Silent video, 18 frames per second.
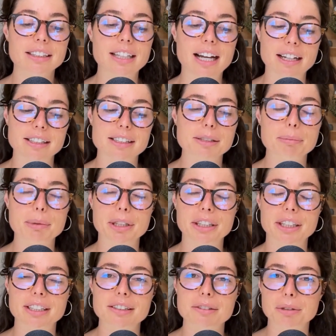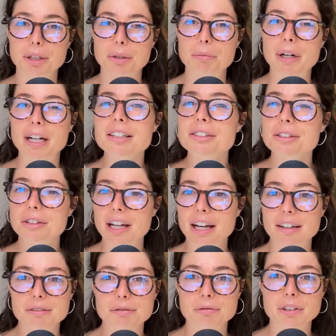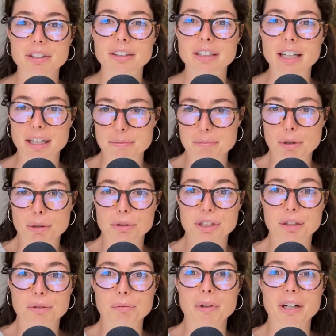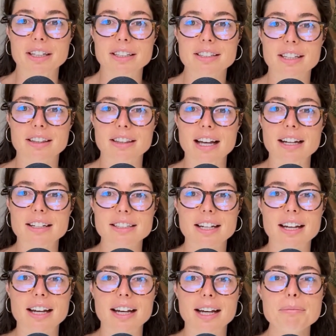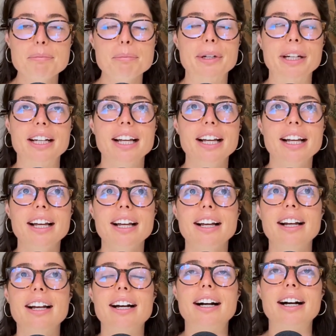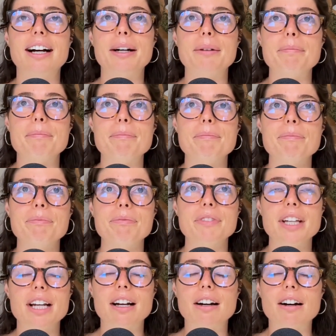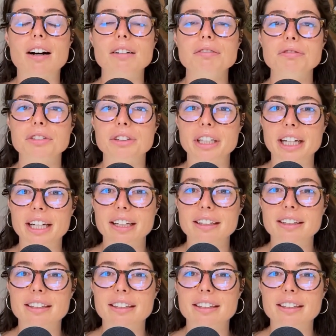experience really was, or that emotion was at that time. But yeah, offering